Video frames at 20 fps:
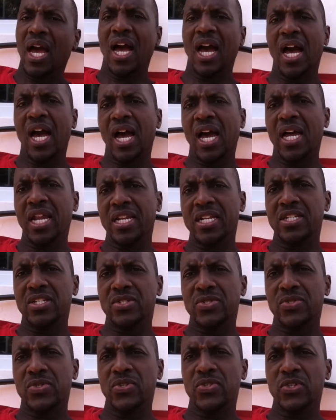and
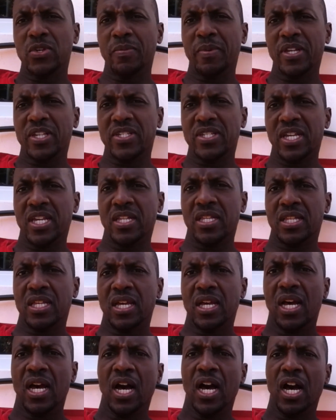to some extent,
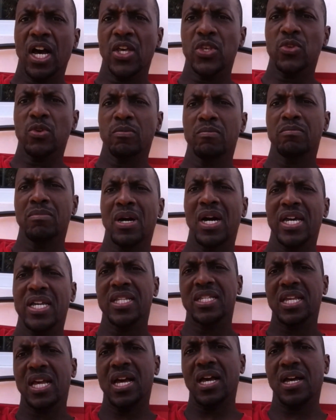you
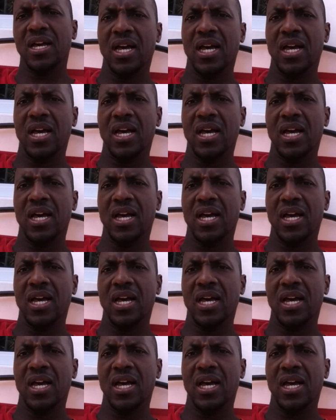might